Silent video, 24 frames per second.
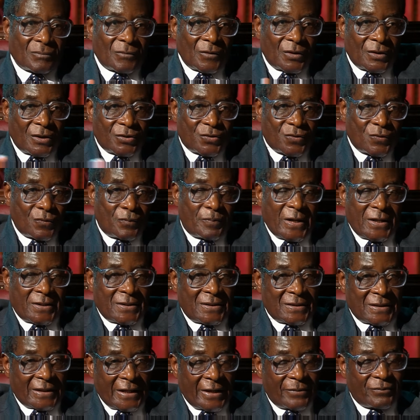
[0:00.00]
The two
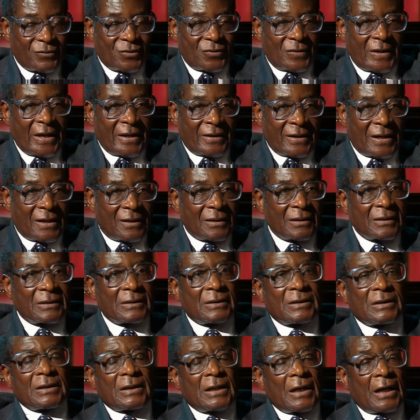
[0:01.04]
parties came together,
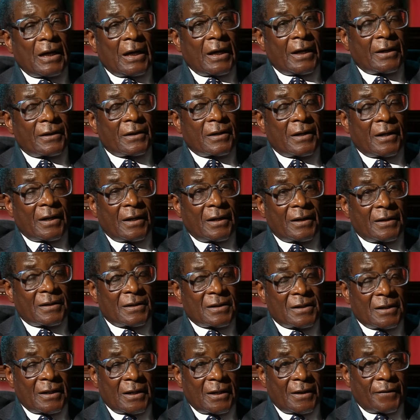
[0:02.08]
and
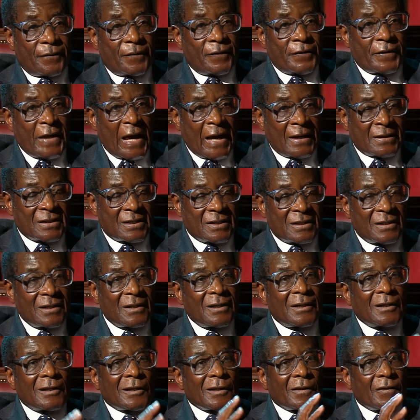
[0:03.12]
that
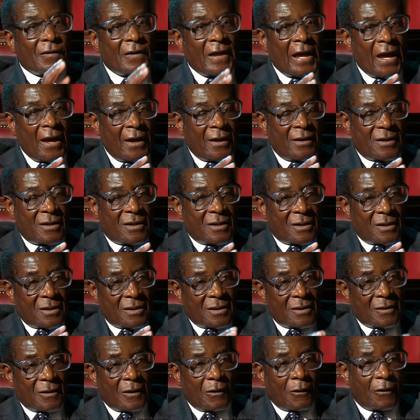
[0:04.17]
then
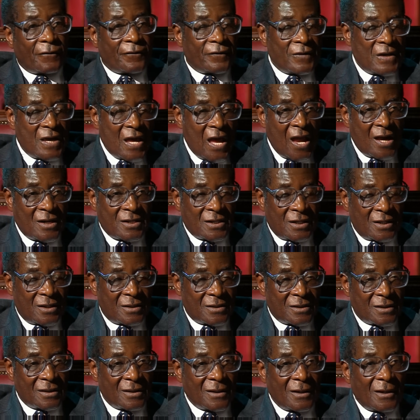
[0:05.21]

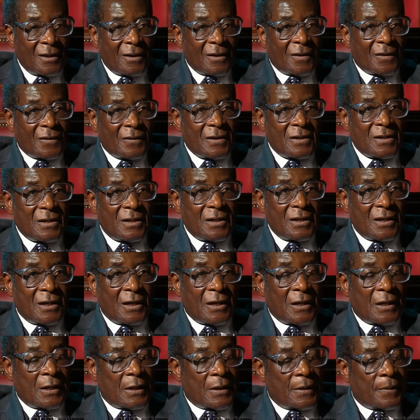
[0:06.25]
obviated the
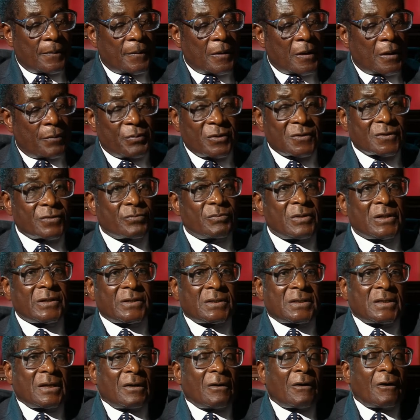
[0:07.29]

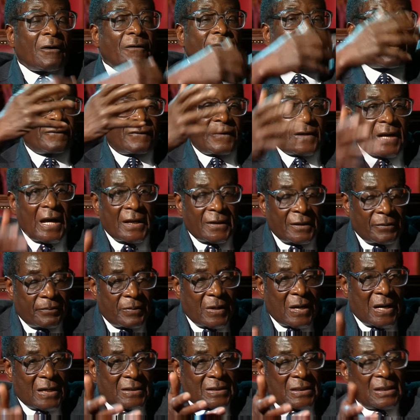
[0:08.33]
possibility of another
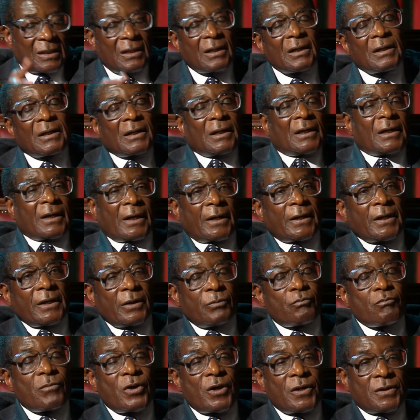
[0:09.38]
party
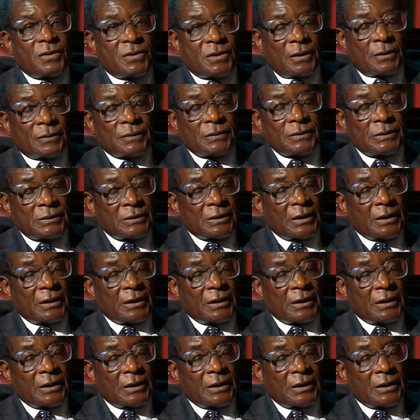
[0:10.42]
emerging